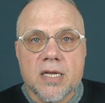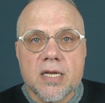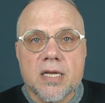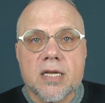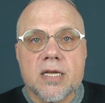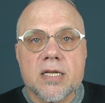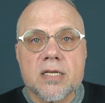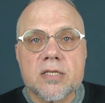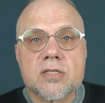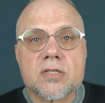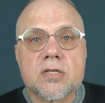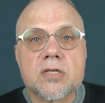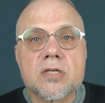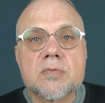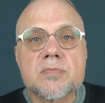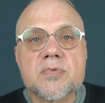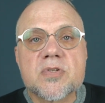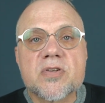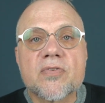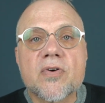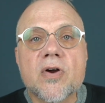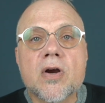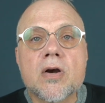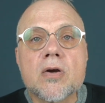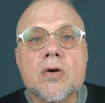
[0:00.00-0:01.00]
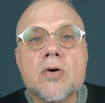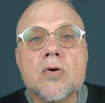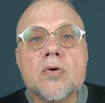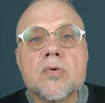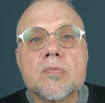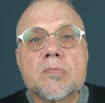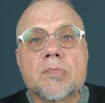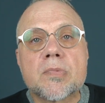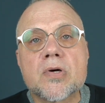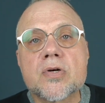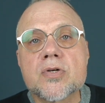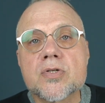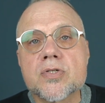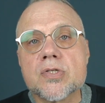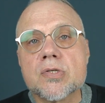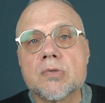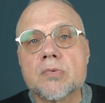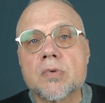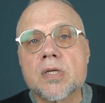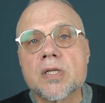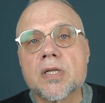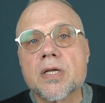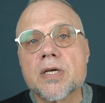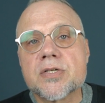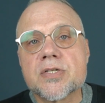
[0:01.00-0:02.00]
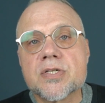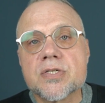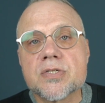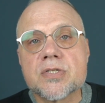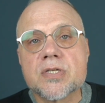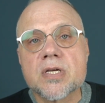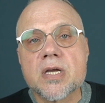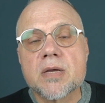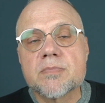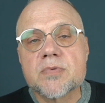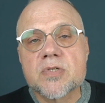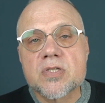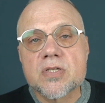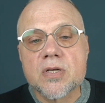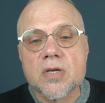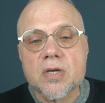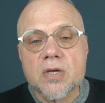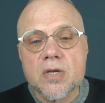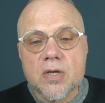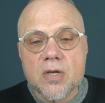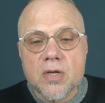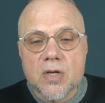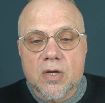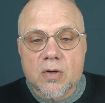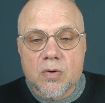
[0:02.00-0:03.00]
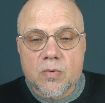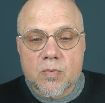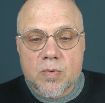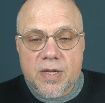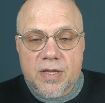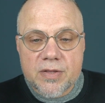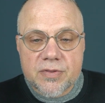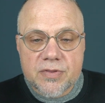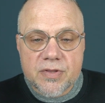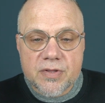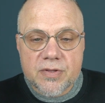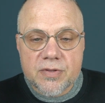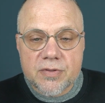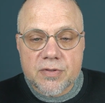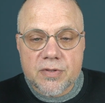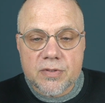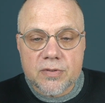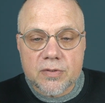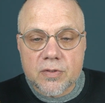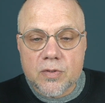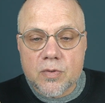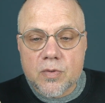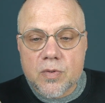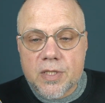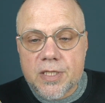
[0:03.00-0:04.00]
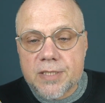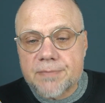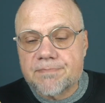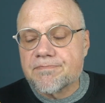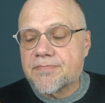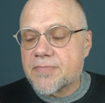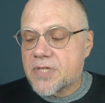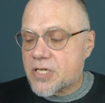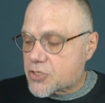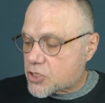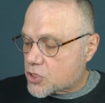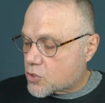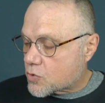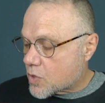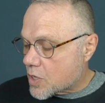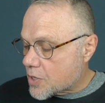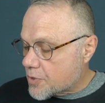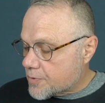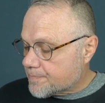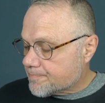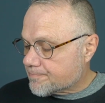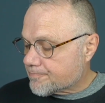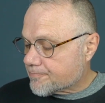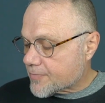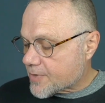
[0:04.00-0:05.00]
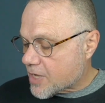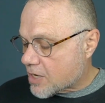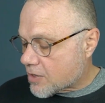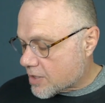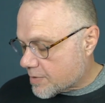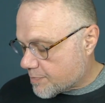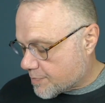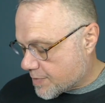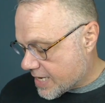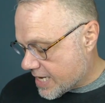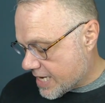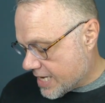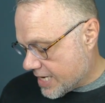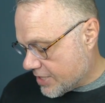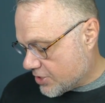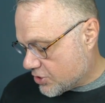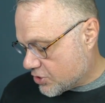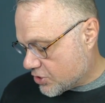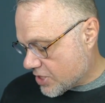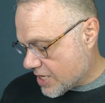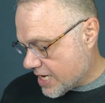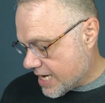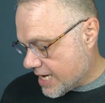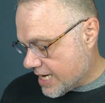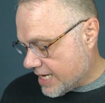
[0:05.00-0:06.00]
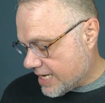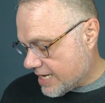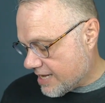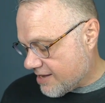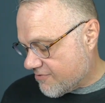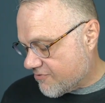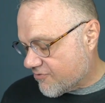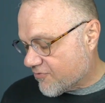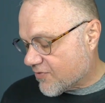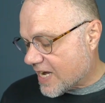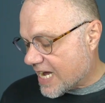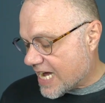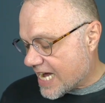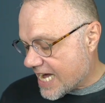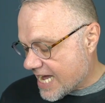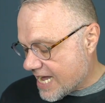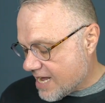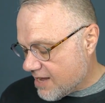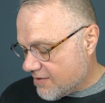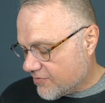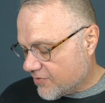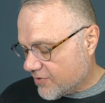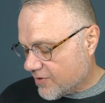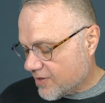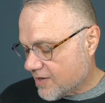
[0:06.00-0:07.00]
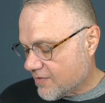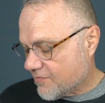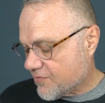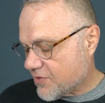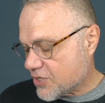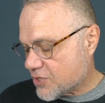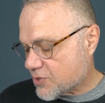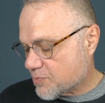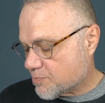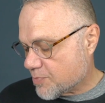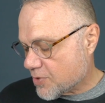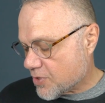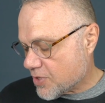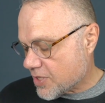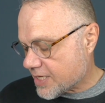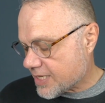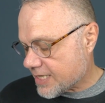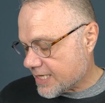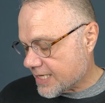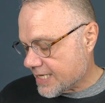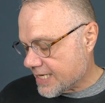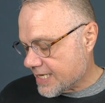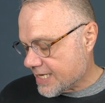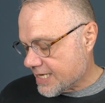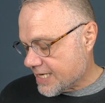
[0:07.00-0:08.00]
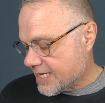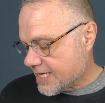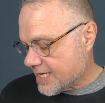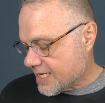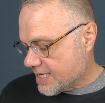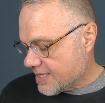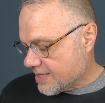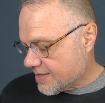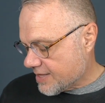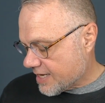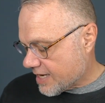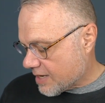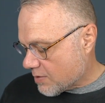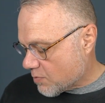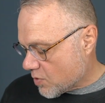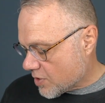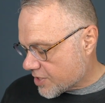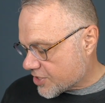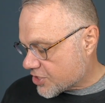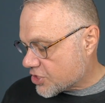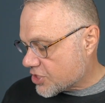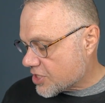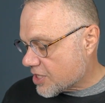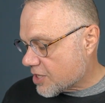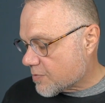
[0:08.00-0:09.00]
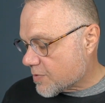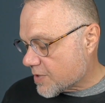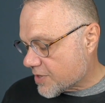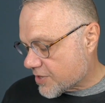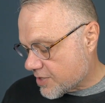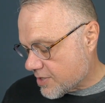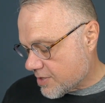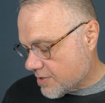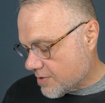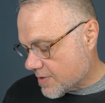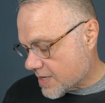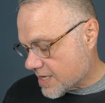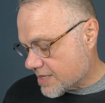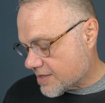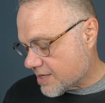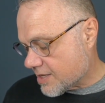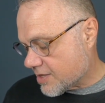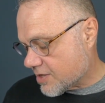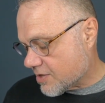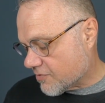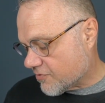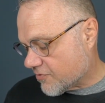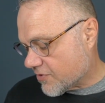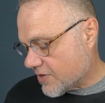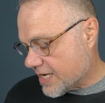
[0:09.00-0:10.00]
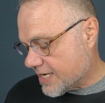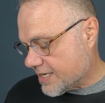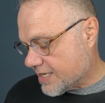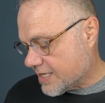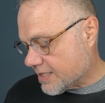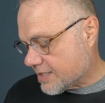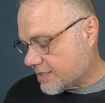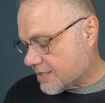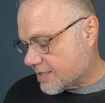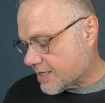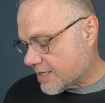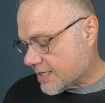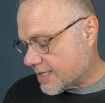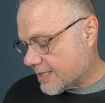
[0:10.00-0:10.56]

in terms of our own personal relationships with the Lord. There's a quote on page 85 of this book that I want to share with you. I think you'll find it